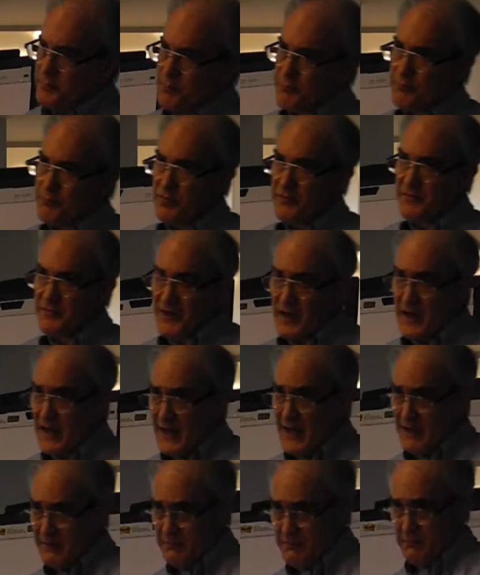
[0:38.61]
to
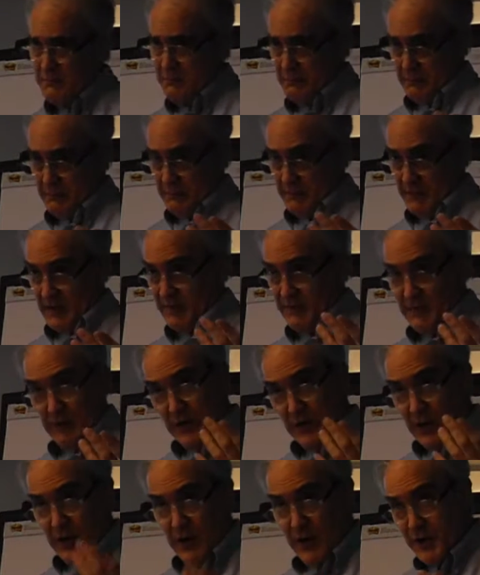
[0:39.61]
provide a
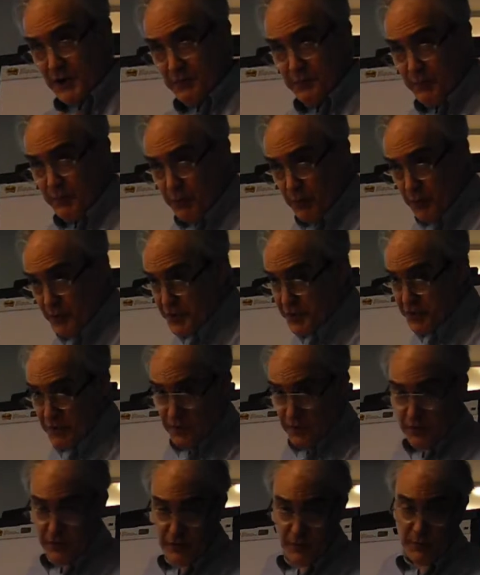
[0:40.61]
very large proportion
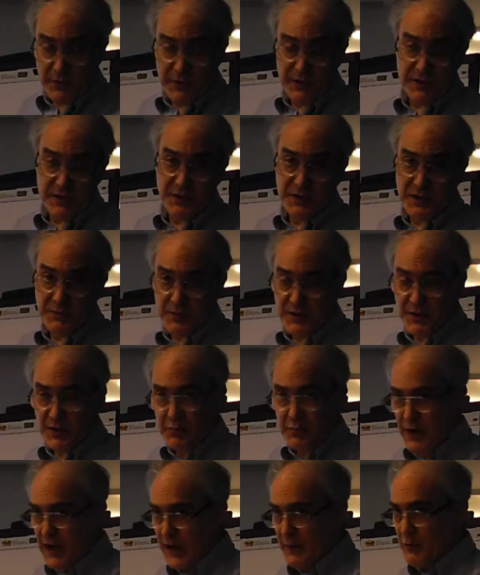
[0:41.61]
of the thermal energy, but you
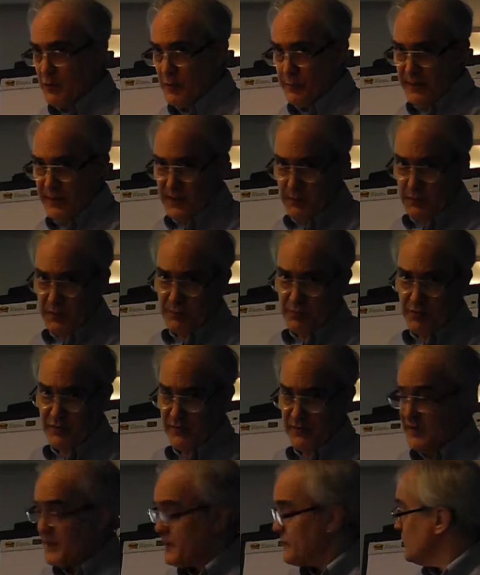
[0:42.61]
probably won't be able to
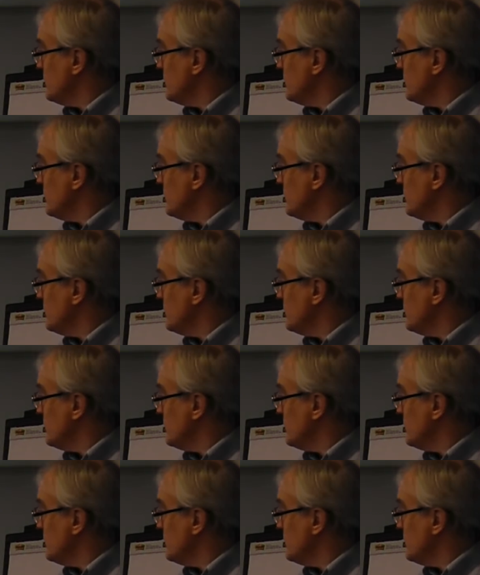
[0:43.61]
provide